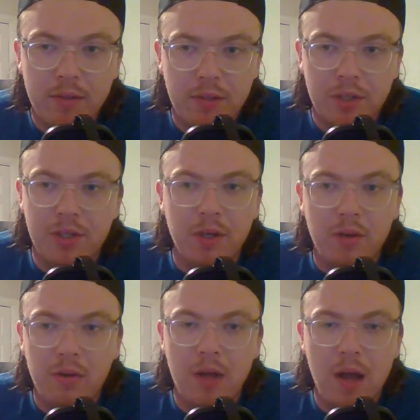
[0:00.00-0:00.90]

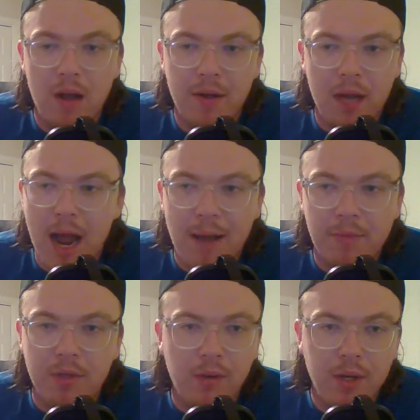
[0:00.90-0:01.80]
Still
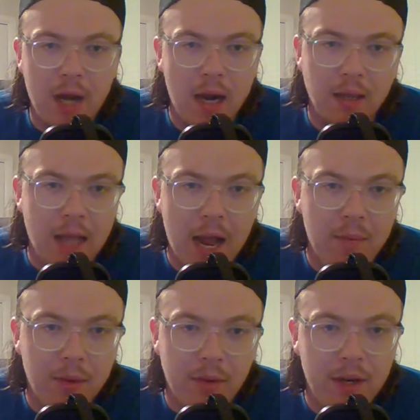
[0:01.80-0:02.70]
absolutely not a
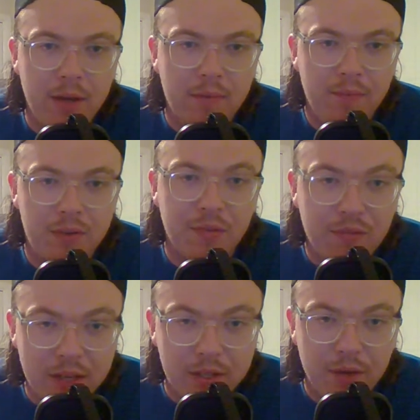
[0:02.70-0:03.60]
liability
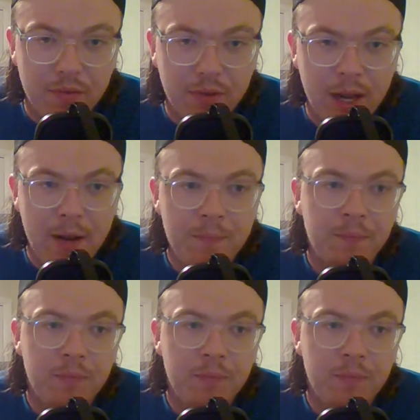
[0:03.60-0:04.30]
defensively,